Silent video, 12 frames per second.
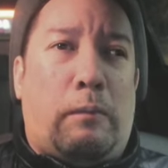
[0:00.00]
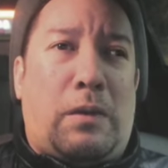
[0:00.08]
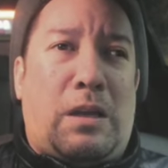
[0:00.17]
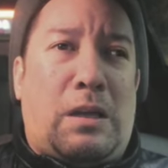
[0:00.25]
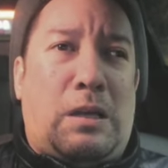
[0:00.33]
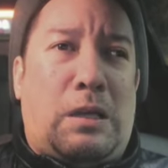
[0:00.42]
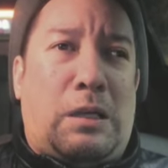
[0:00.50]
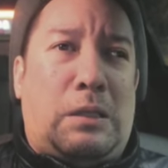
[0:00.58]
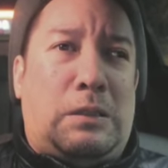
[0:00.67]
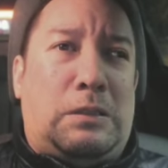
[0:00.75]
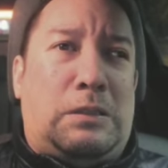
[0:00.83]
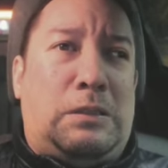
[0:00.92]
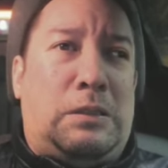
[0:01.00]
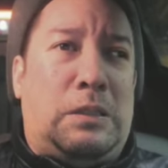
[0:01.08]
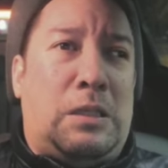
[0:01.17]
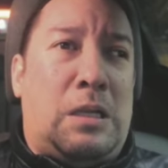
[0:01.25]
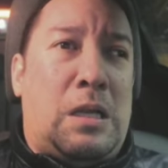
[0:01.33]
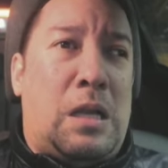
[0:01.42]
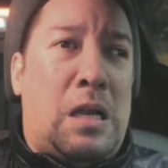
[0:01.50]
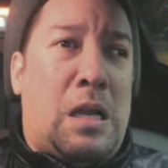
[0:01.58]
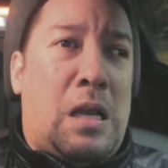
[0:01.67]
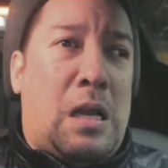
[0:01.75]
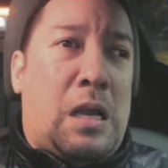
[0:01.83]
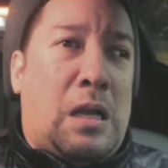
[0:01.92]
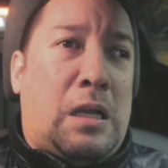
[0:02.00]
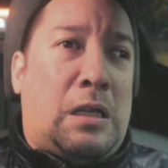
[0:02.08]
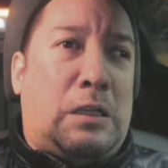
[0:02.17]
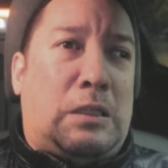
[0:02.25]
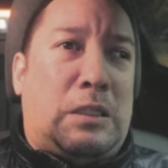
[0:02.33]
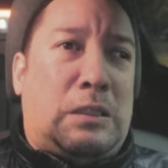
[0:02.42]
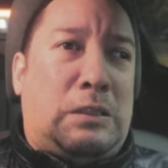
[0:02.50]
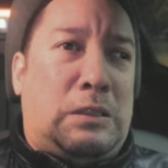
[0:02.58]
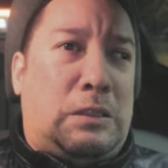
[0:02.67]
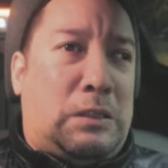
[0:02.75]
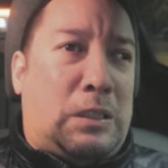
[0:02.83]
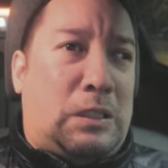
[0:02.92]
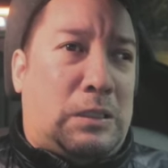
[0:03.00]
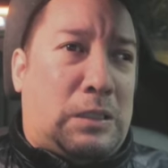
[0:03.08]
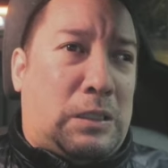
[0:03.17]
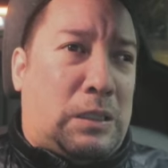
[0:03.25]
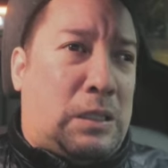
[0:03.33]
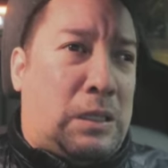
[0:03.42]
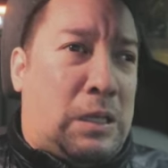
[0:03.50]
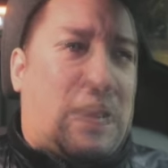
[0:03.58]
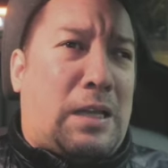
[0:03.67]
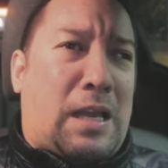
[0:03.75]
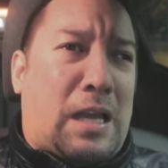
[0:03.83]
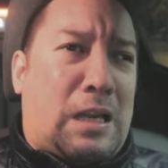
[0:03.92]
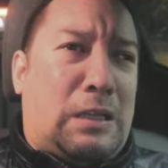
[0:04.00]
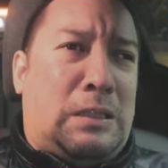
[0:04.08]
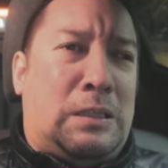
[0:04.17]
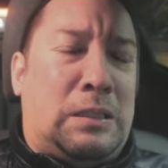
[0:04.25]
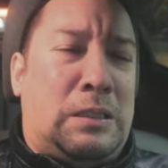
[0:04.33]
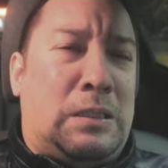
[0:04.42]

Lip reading: because he just doesn't get